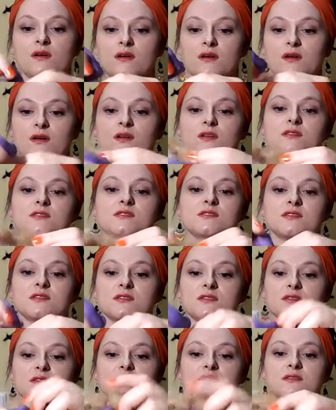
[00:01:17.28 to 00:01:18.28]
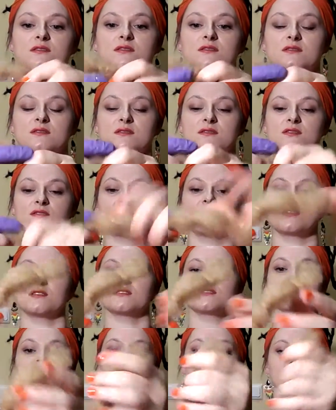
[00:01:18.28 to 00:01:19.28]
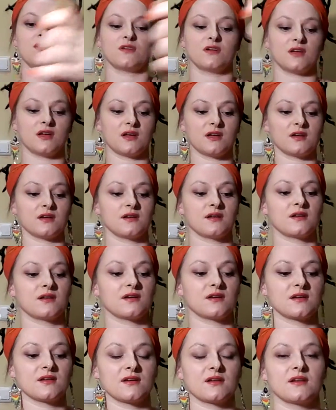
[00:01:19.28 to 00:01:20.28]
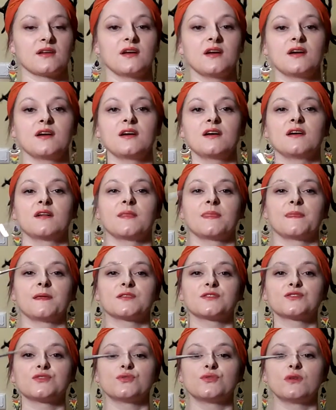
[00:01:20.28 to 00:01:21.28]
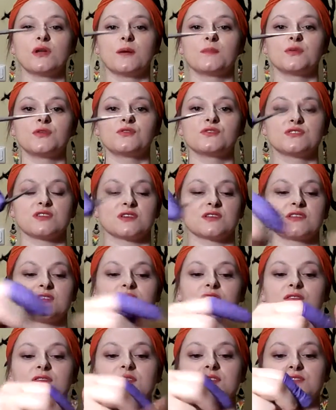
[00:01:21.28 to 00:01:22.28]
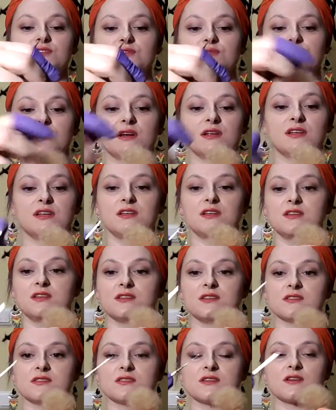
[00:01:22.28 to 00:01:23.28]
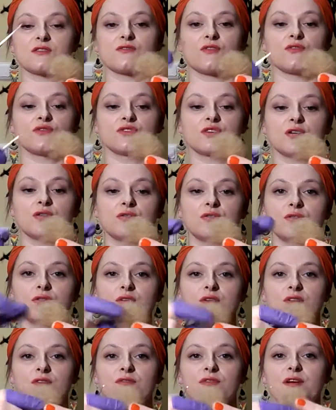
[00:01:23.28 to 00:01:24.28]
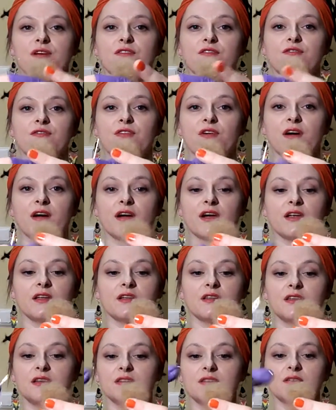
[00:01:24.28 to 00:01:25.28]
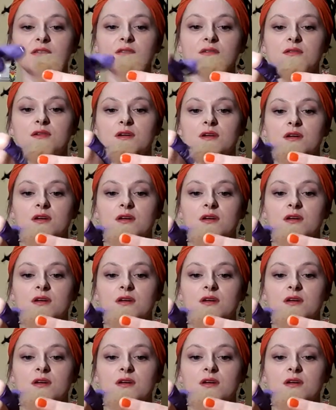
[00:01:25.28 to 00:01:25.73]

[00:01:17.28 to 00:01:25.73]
And you can start locking. The tool I'm using, the only tool I need, is the crochet hook, very fine needle.